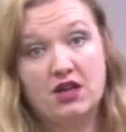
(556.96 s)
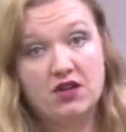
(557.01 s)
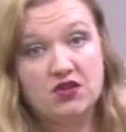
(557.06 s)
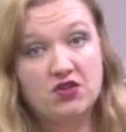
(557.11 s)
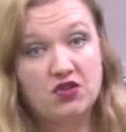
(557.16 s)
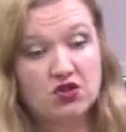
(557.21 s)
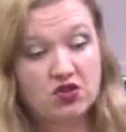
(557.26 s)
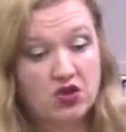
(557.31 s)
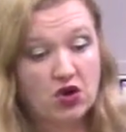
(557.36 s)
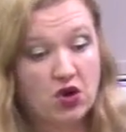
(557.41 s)

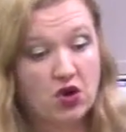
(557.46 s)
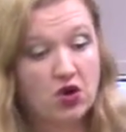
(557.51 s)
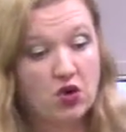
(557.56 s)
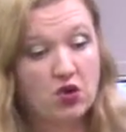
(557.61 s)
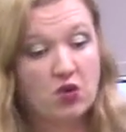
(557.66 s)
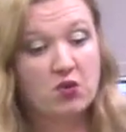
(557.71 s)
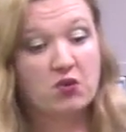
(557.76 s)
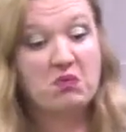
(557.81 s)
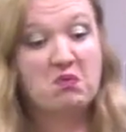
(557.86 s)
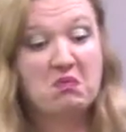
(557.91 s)

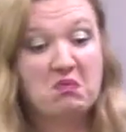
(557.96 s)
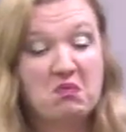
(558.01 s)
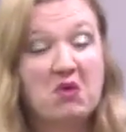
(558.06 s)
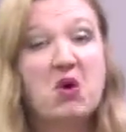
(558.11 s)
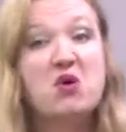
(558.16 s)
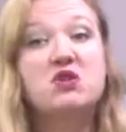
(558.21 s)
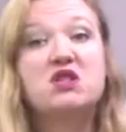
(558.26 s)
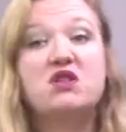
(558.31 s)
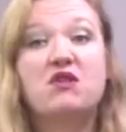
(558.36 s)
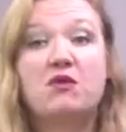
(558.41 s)
So
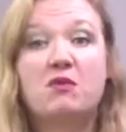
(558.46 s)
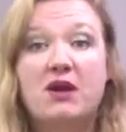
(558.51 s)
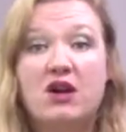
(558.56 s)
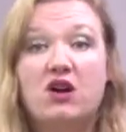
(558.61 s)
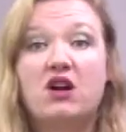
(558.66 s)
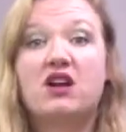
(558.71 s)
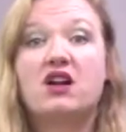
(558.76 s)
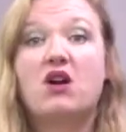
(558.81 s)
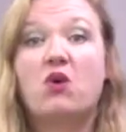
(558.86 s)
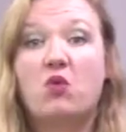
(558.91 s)
most of
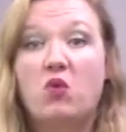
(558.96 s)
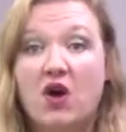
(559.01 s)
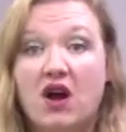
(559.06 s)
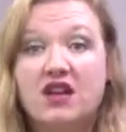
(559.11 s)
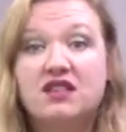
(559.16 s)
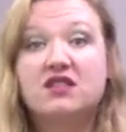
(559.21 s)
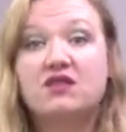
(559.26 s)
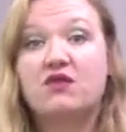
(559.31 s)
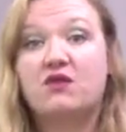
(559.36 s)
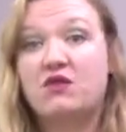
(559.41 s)
America
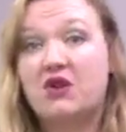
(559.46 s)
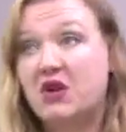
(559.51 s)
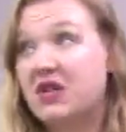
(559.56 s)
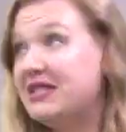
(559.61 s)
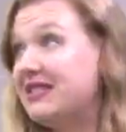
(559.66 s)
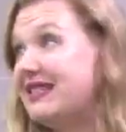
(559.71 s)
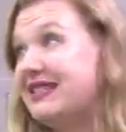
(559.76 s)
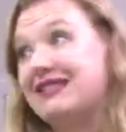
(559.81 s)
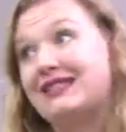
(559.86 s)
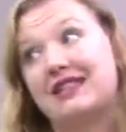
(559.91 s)
was very
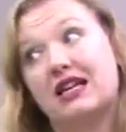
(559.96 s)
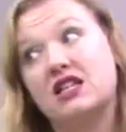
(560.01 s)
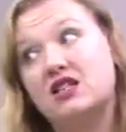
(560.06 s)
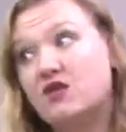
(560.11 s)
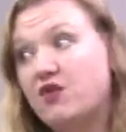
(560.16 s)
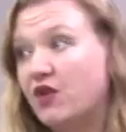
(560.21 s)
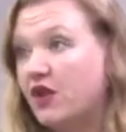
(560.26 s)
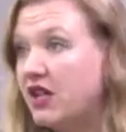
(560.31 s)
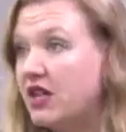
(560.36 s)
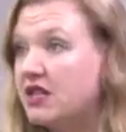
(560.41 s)

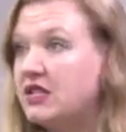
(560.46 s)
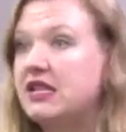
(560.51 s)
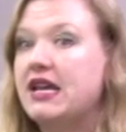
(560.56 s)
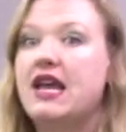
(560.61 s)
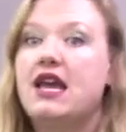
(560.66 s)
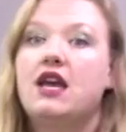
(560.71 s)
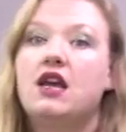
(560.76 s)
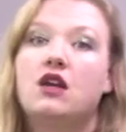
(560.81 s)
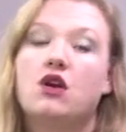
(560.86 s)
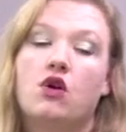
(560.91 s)
successfully
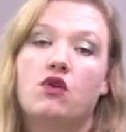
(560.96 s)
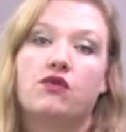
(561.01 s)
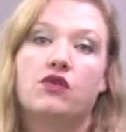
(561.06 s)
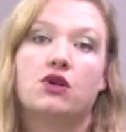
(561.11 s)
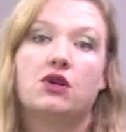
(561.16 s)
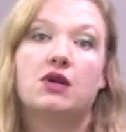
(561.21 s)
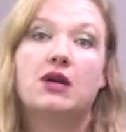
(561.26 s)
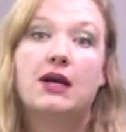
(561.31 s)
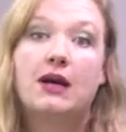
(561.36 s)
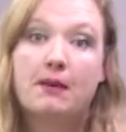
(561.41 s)
taken
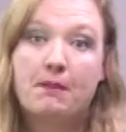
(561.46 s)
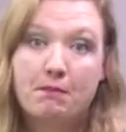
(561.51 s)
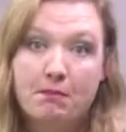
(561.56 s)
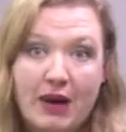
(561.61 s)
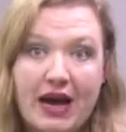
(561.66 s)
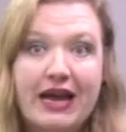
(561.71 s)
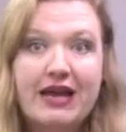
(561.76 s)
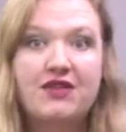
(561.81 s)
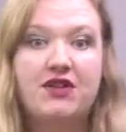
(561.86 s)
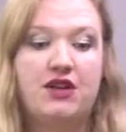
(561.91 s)
over
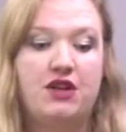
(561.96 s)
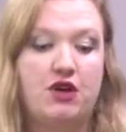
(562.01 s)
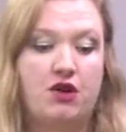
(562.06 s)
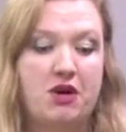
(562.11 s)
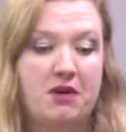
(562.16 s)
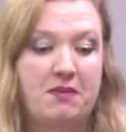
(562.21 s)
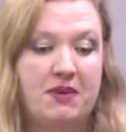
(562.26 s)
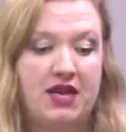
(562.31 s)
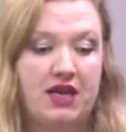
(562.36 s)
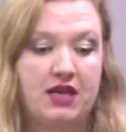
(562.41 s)
by the
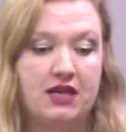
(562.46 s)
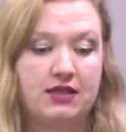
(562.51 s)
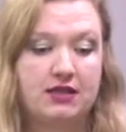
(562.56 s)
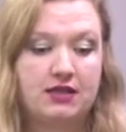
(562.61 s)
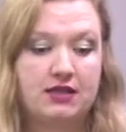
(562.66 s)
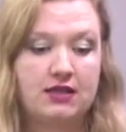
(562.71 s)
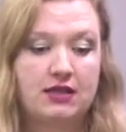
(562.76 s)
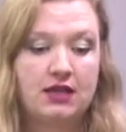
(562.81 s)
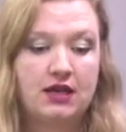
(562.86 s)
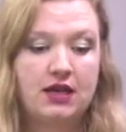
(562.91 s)

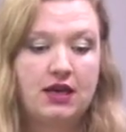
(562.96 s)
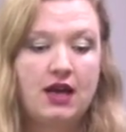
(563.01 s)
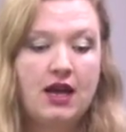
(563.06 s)
Europeans.